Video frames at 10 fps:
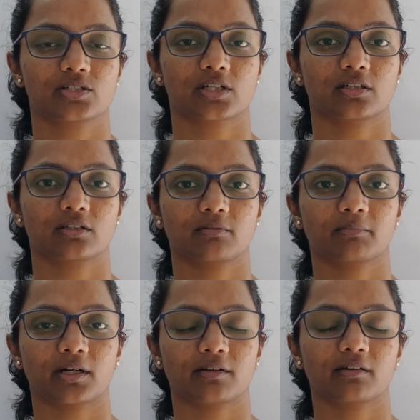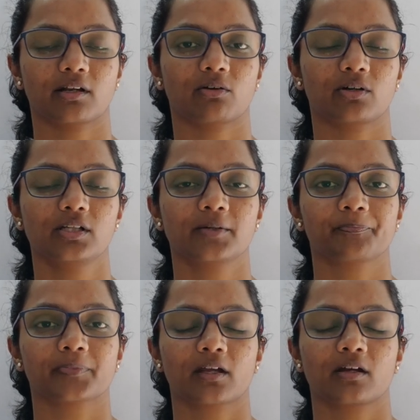chicken, mutton and all,
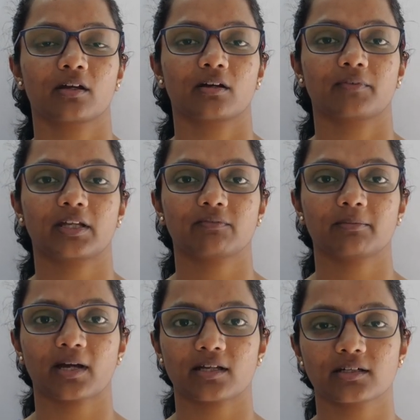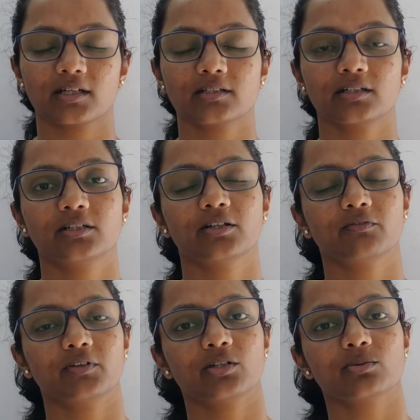when we marinate it,
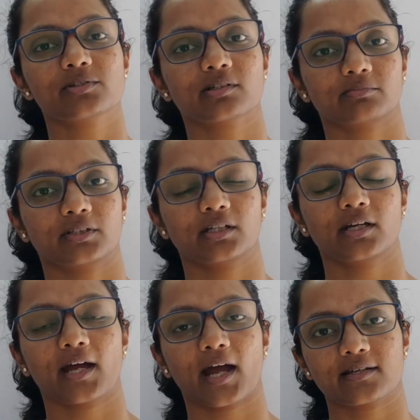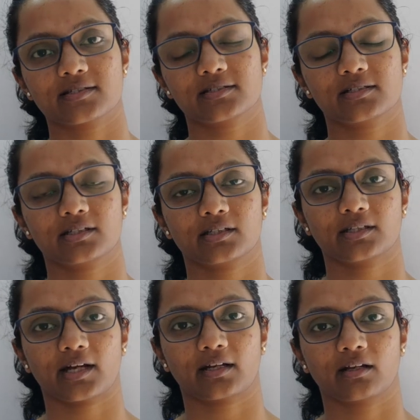we use something acidic
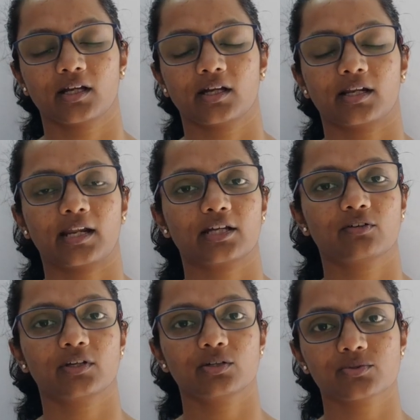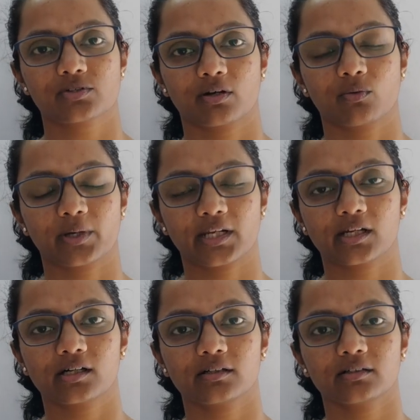in that. Like we use
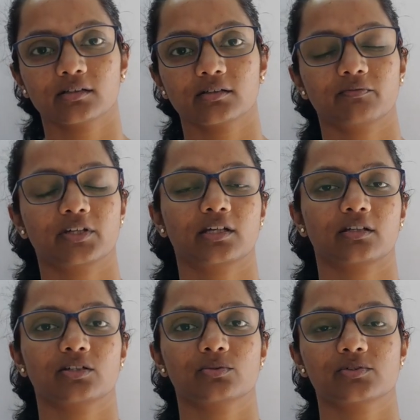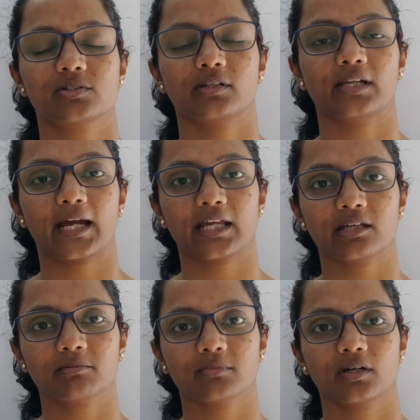vinegar, we can use
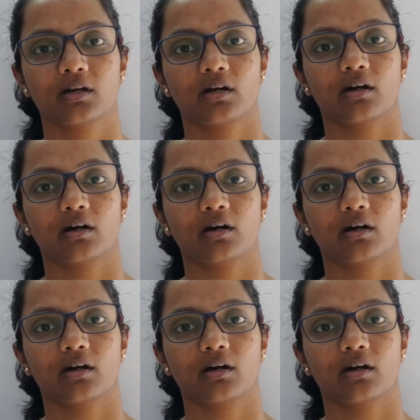lime,